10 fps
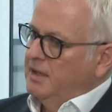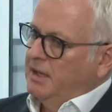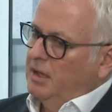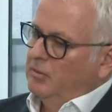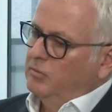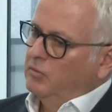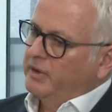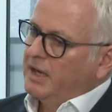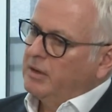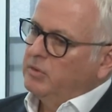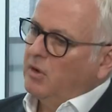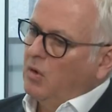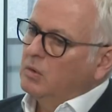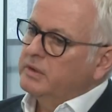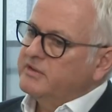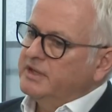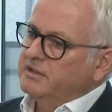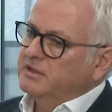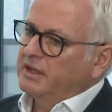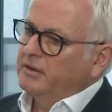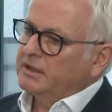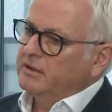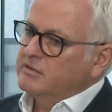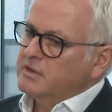And what I would always say to directors,